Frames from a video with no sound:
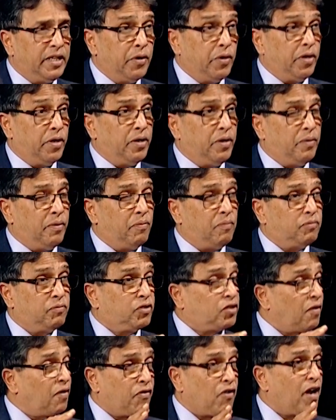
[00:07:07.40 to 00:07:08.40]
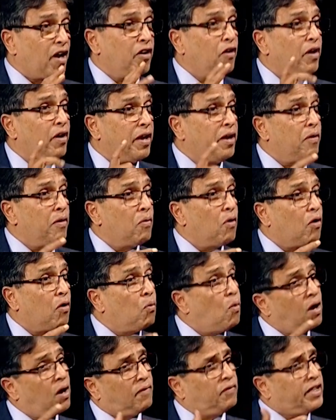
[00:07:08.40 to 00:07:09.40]
you, far I know you were
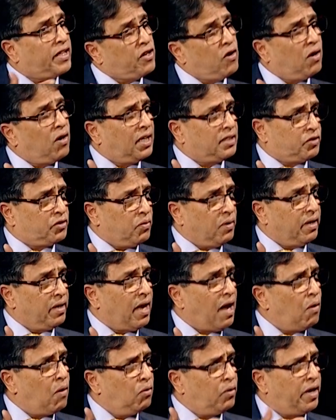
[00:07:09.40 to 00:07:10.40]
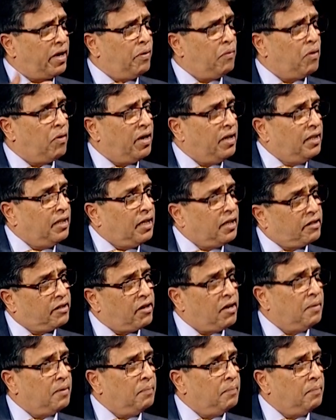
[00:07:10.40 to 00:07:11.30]
one of the youngest one. How old are you in that time?